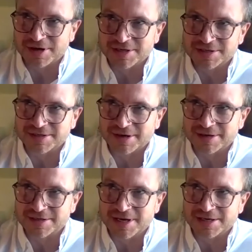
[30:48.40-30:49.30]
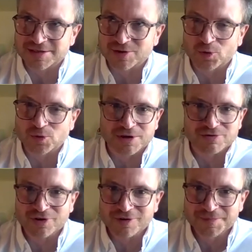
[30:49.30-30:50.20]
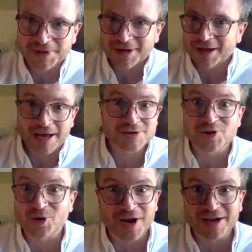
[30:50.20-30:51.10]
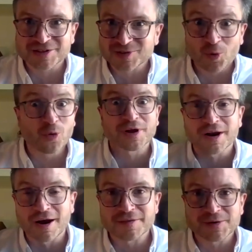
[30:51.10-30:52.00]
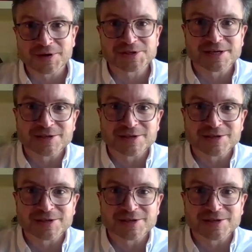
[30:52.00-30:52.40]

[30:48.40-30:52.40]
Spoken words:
decided to take it to the Autodrome and told us all the clients they were going to take it to the